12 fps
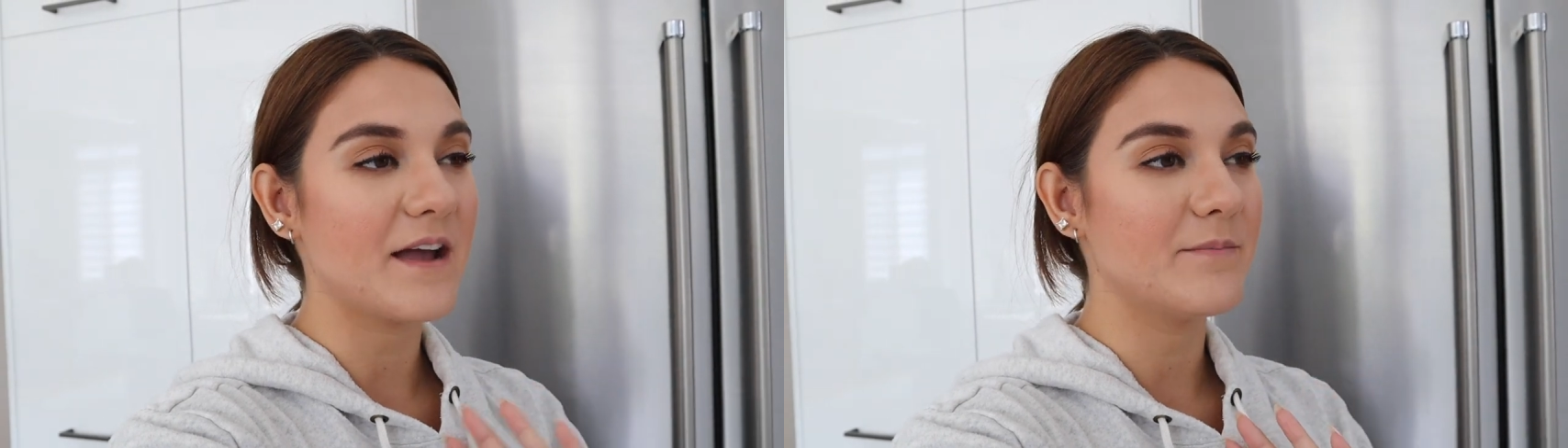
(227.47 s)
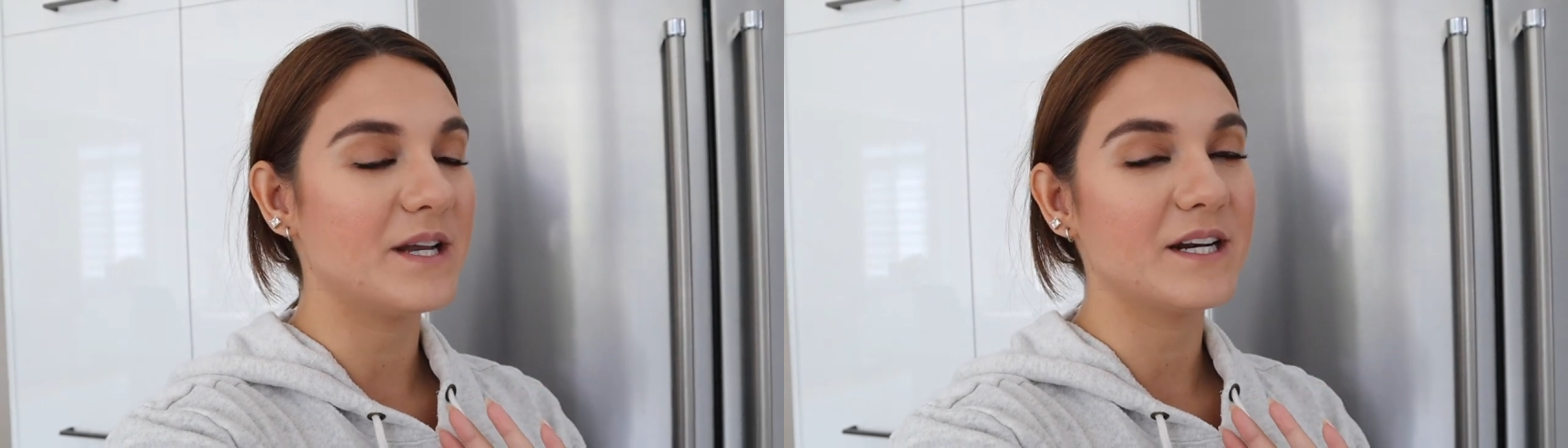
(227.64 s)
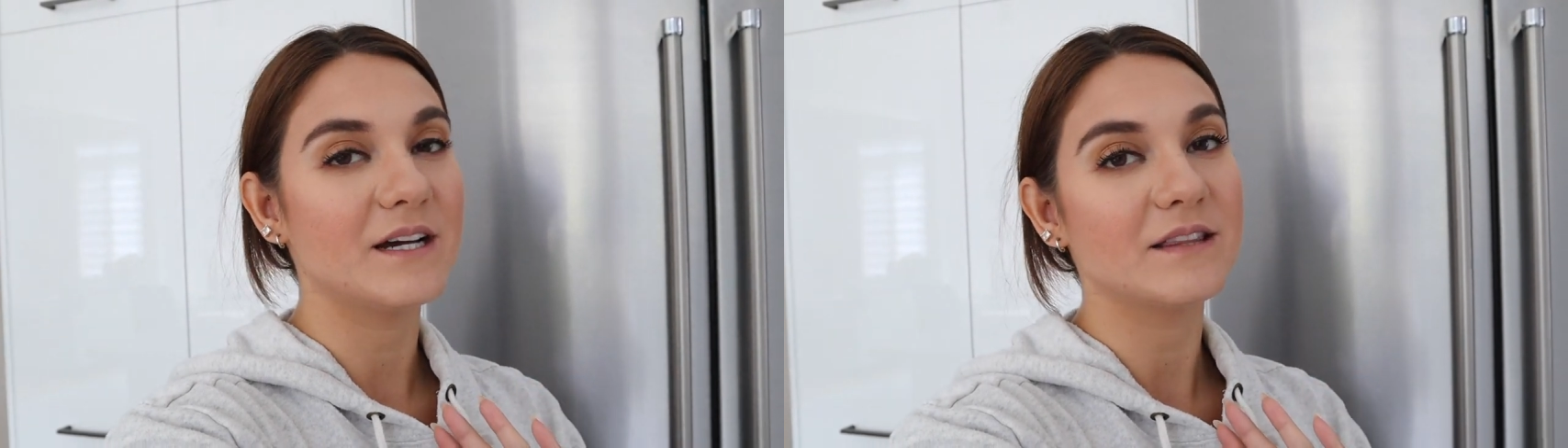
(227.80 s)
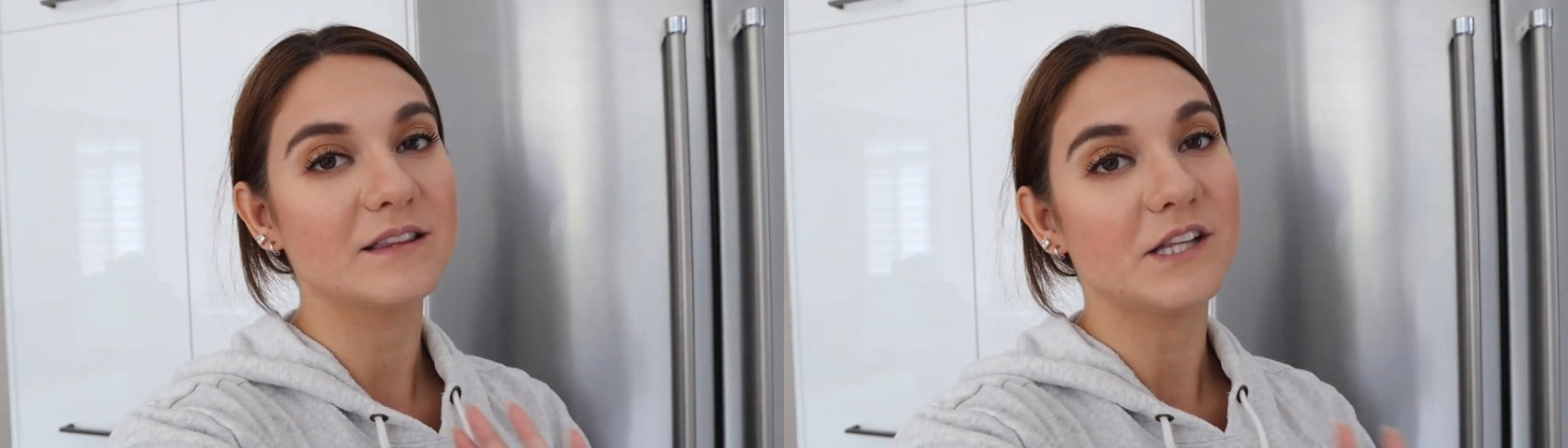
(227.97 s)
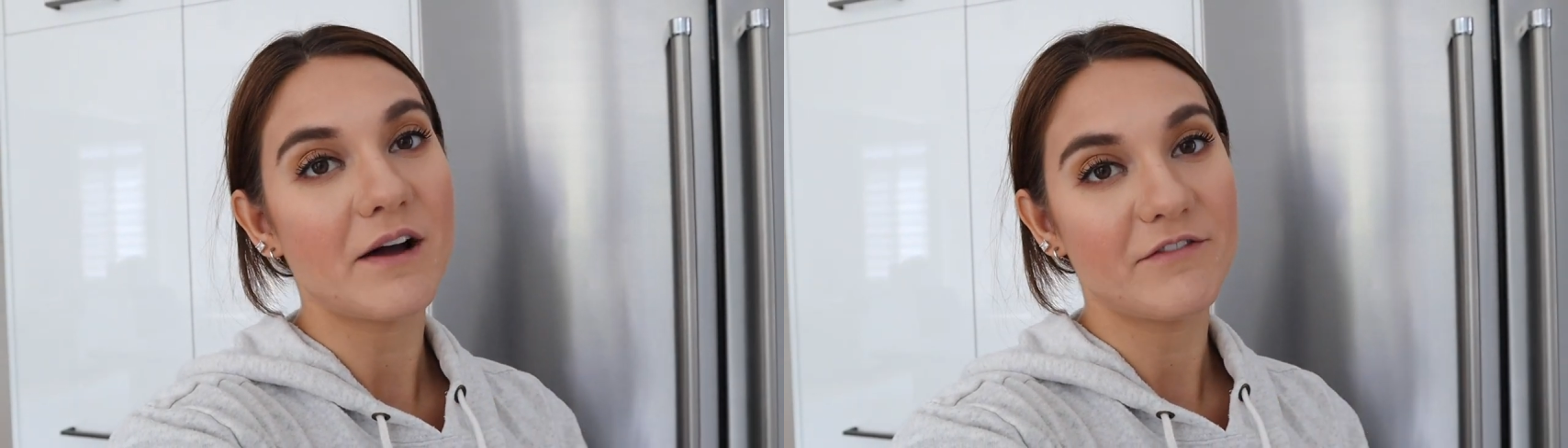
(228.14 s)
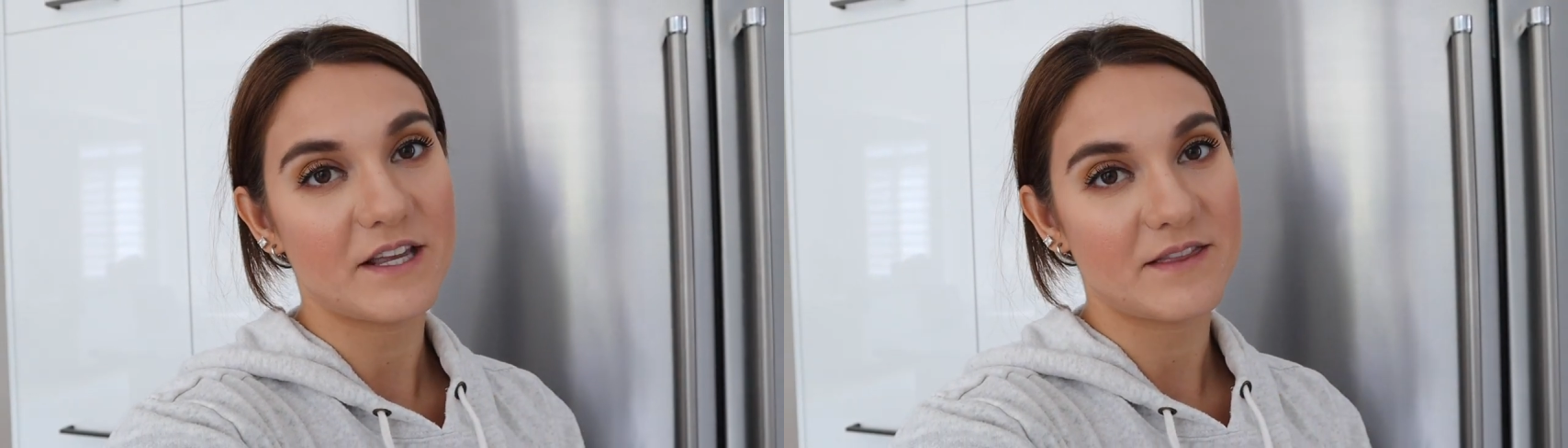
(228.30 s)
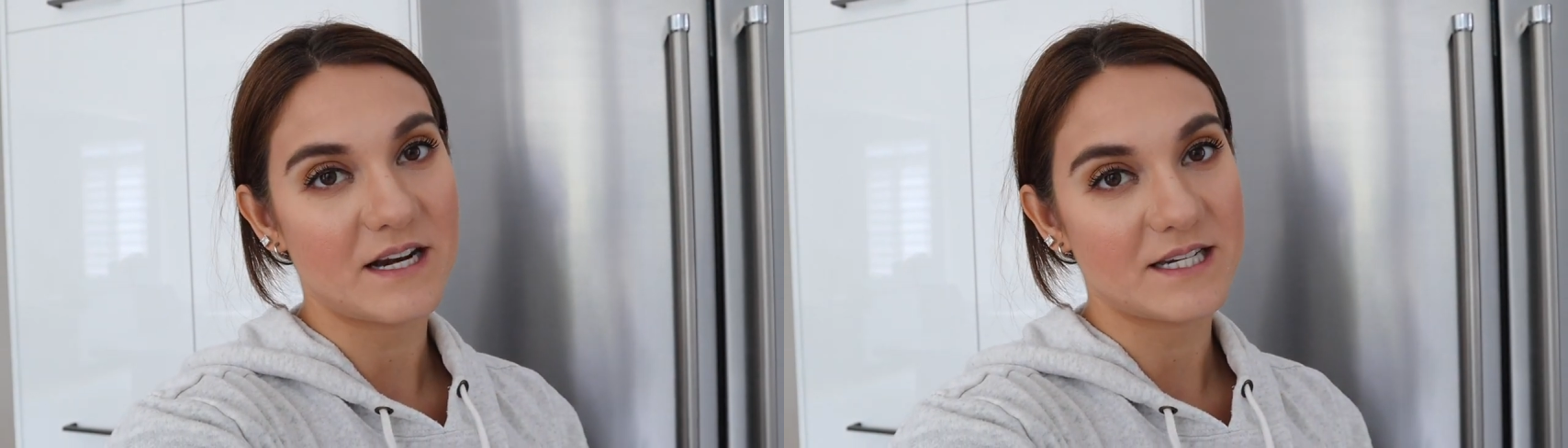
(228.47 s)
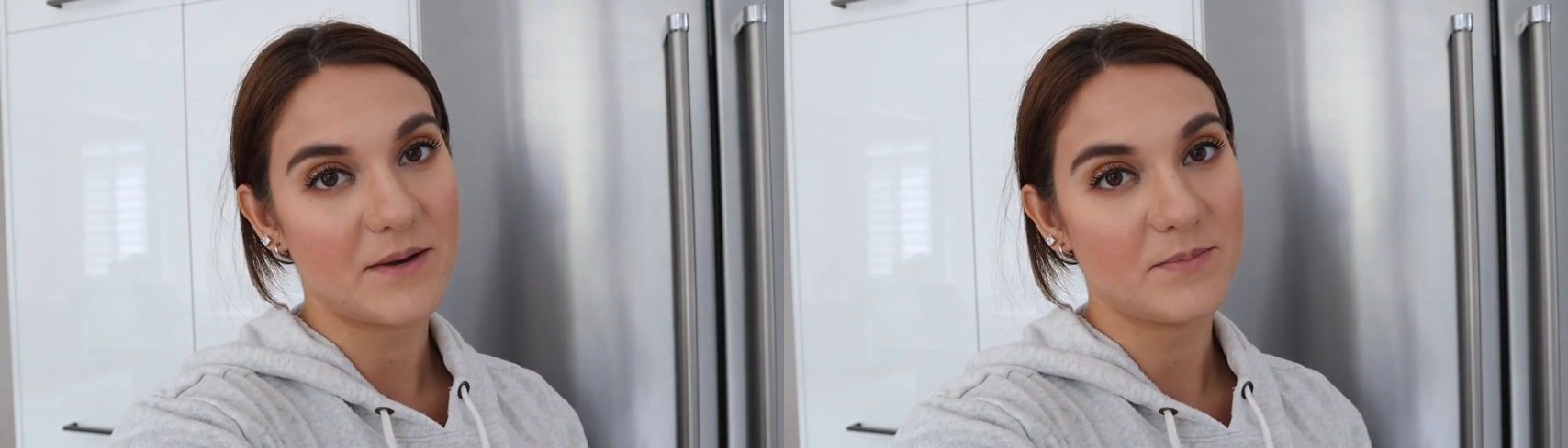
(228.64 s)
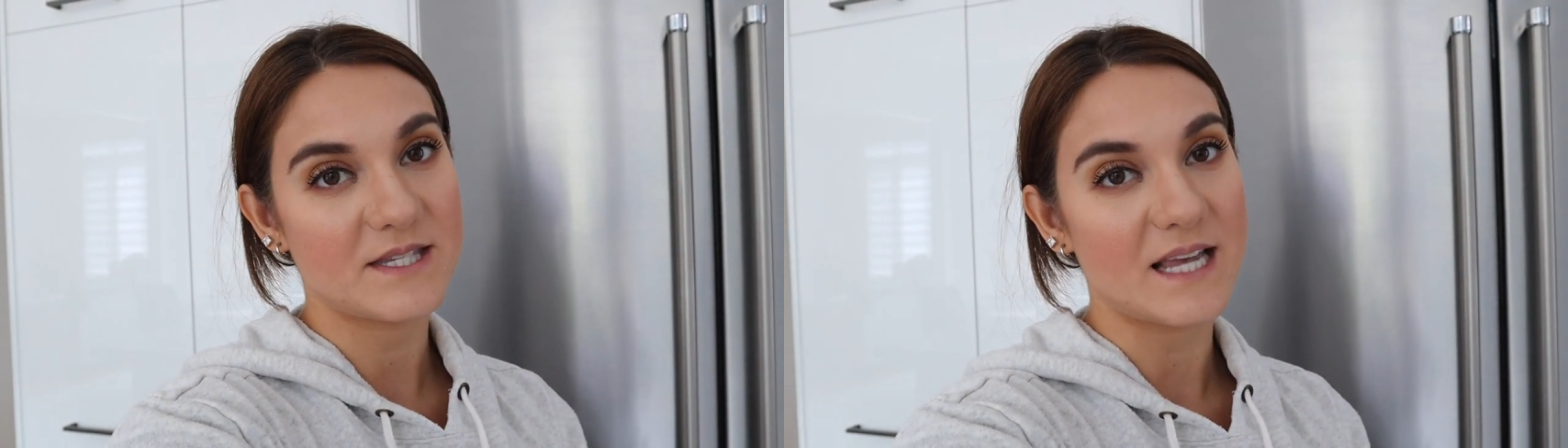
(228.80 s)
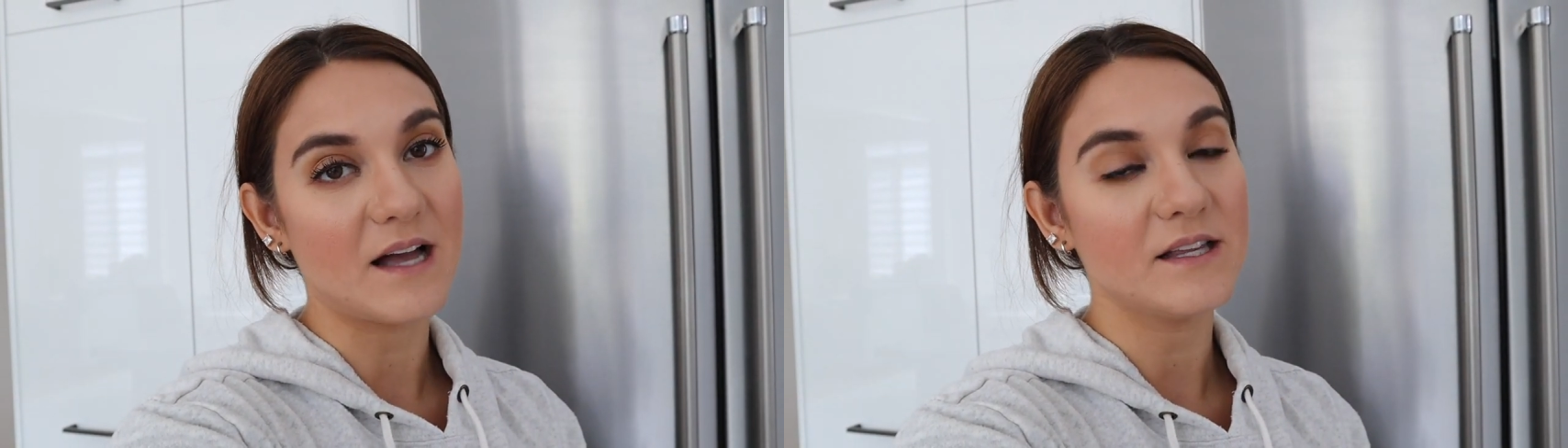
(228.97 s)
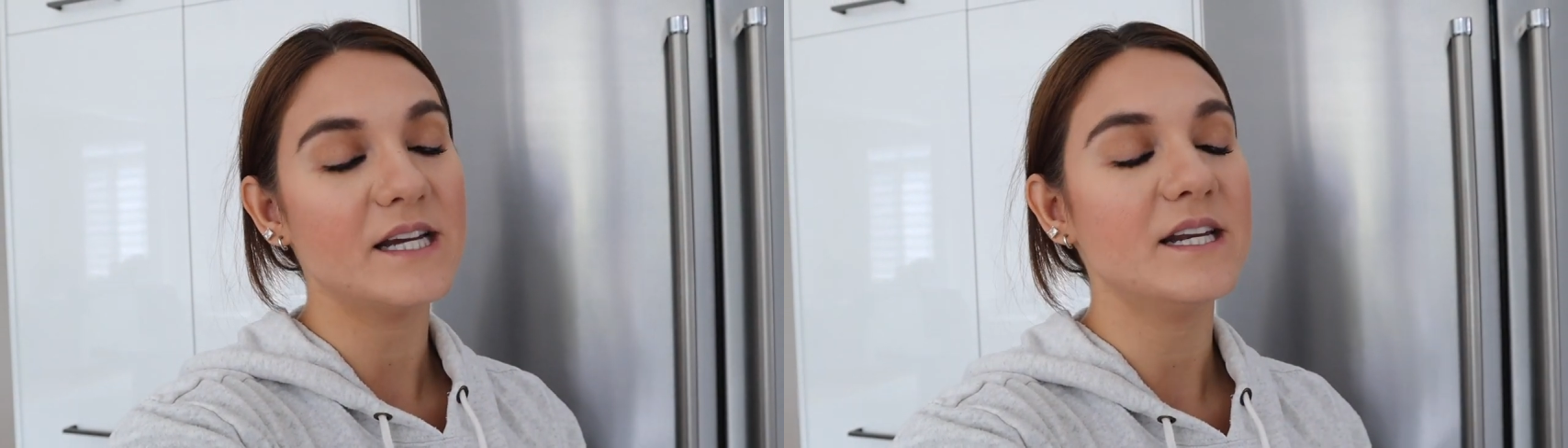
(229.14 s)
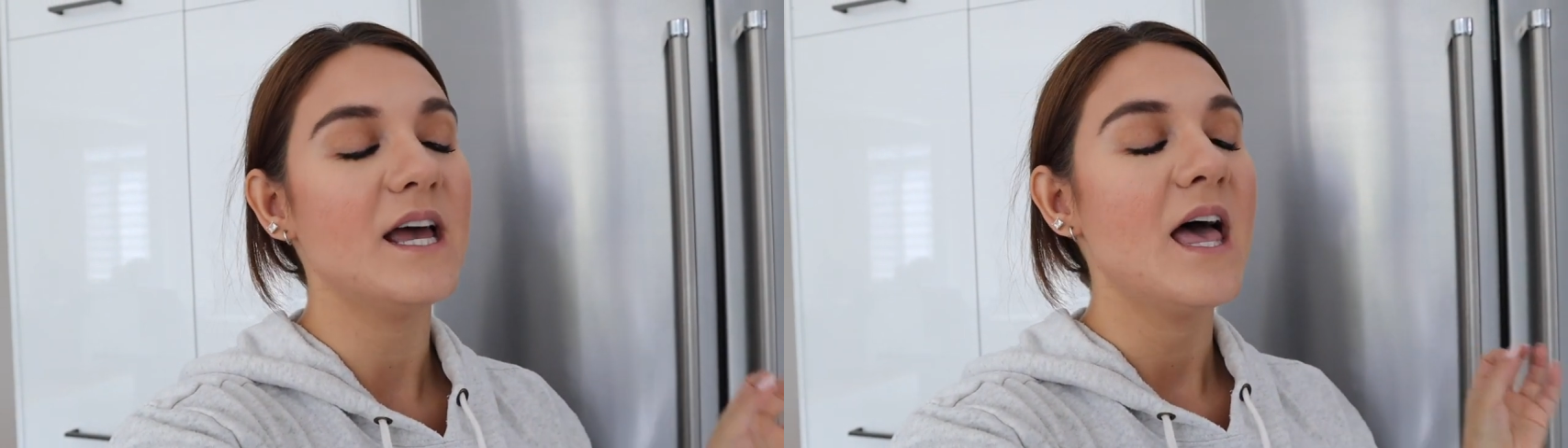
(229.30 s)
I've been loving that type of
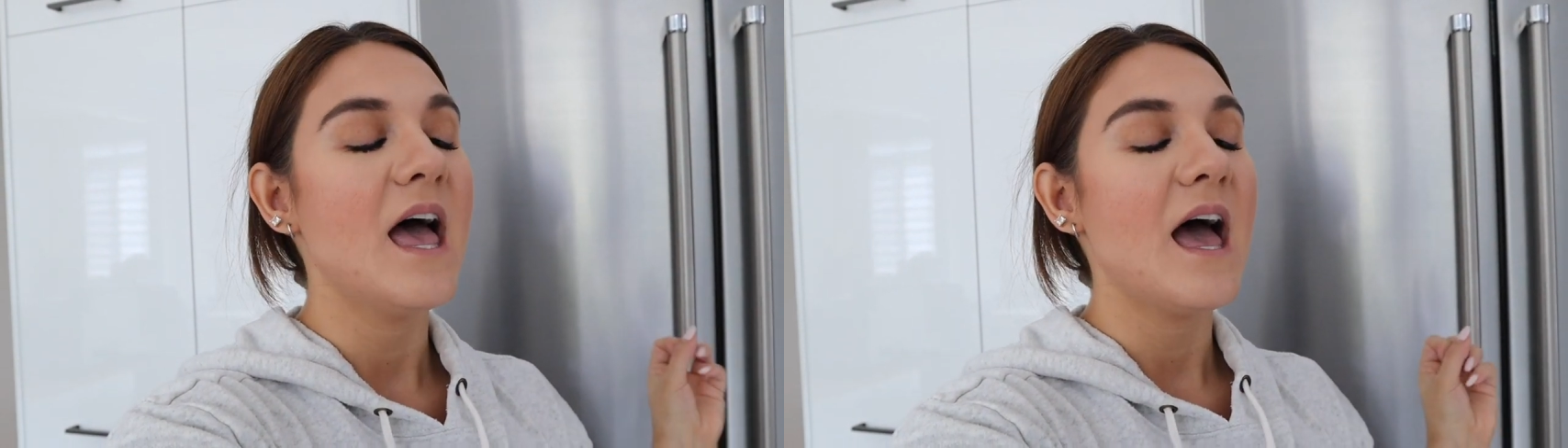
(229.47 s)
salad.